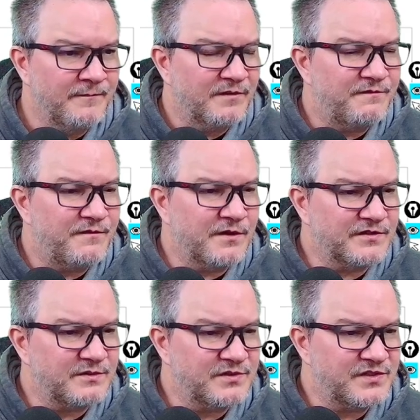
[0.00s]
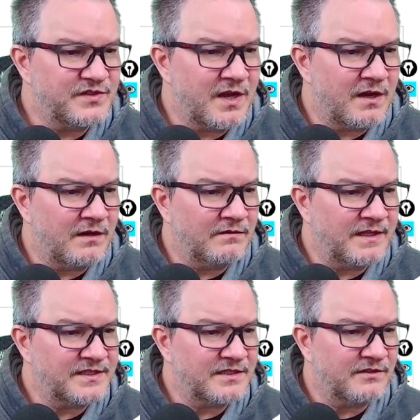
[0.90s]
Fearsome Stare,
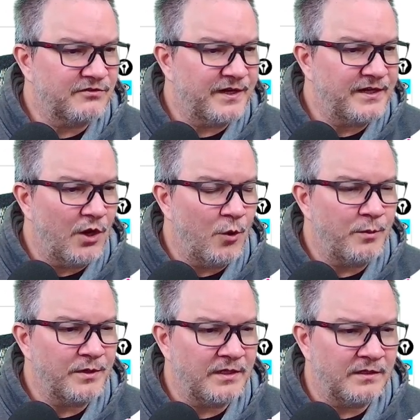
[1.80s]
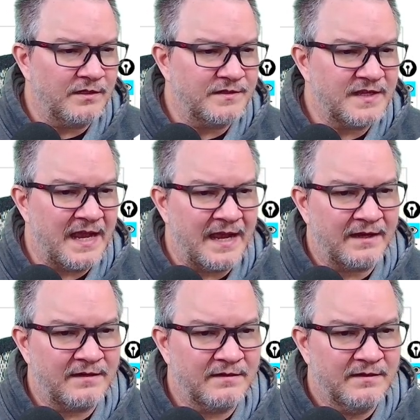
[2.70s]
that's a great opening
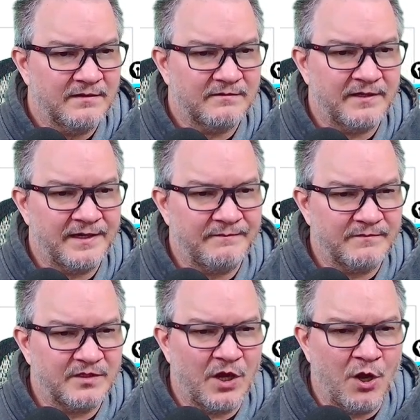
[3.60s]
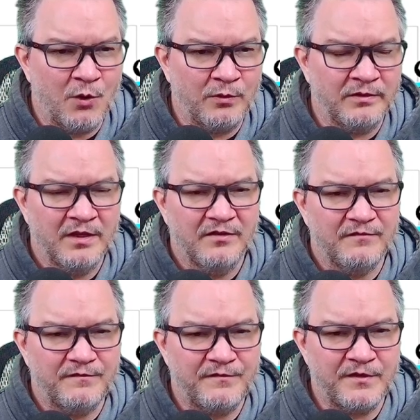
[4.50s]
attack, right? Cone,
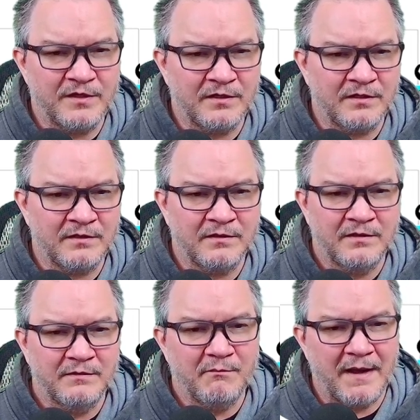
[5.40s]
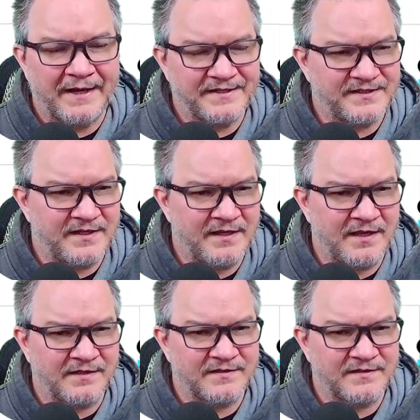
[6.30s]
Fear, minus to hit.